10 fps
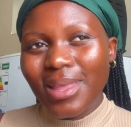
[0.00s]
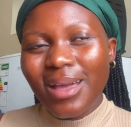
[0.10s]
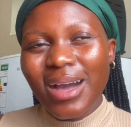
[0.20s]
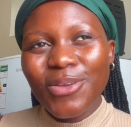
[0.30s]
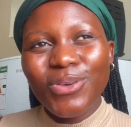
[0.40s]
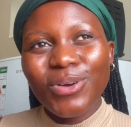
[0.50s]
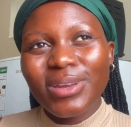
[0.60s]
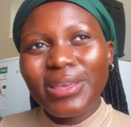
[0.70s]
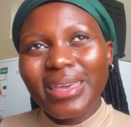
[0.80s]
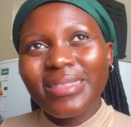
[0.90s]
How you
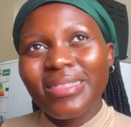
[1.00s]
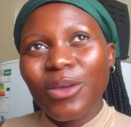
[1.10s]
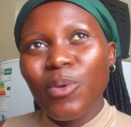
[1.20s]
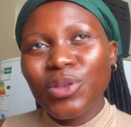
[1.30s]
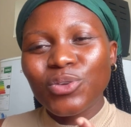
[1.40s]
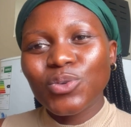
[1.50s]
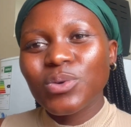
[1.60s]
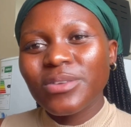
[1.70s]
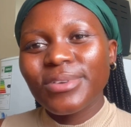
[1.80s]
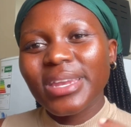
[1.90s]
gonna get there when you
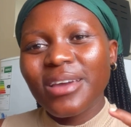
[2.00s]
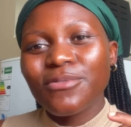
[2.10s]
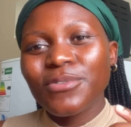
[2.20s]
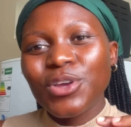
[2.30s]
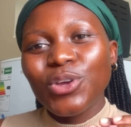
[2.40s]
don't even have